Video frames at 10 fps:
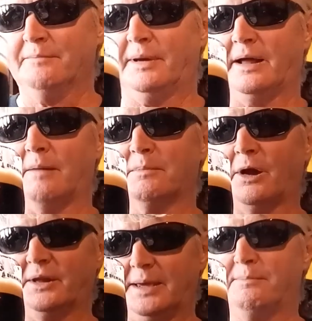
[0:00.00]
But I'm
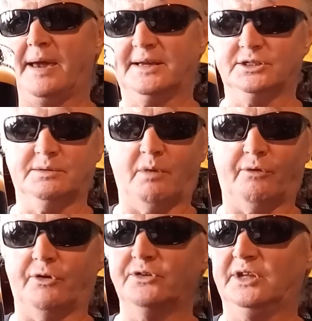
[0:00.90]
going to get back into my
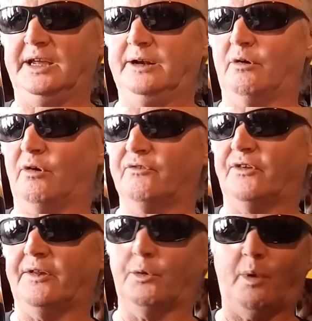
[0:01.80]
routine of
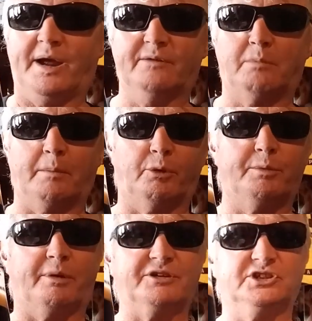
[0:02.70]
the way my brew
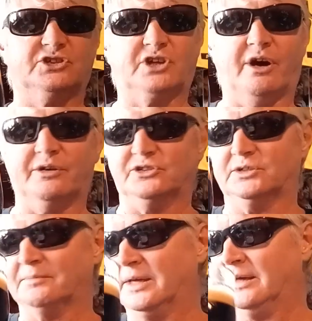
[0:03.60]
process
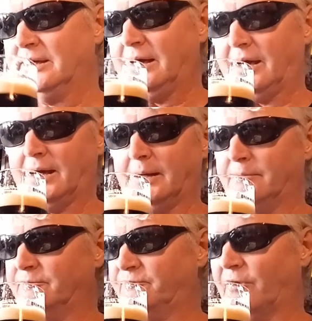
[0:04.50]
goes
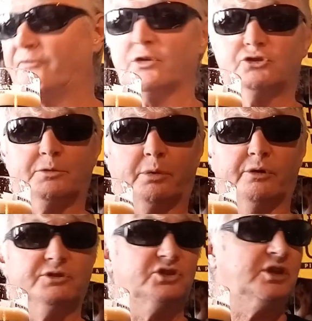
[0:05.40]
for future
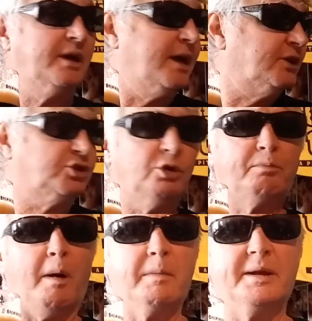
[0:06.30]
brews. Still
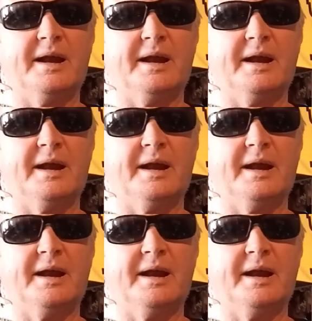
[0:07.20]
probably